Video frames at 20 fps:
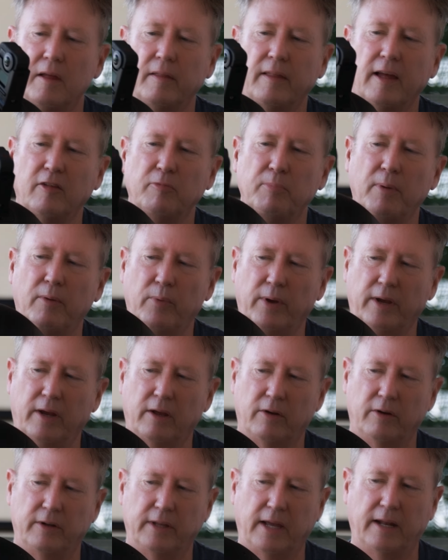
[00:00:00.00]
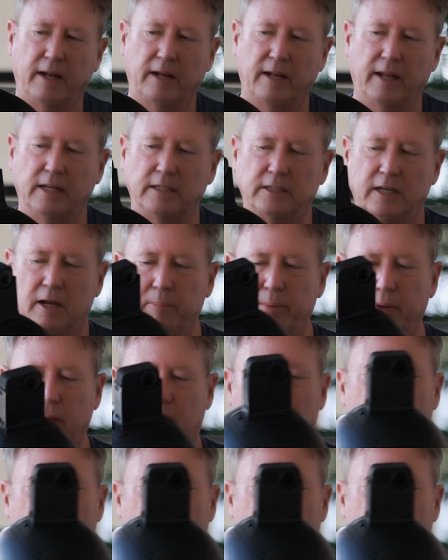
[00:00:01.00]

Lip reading: That's my regular day-to-day jumping.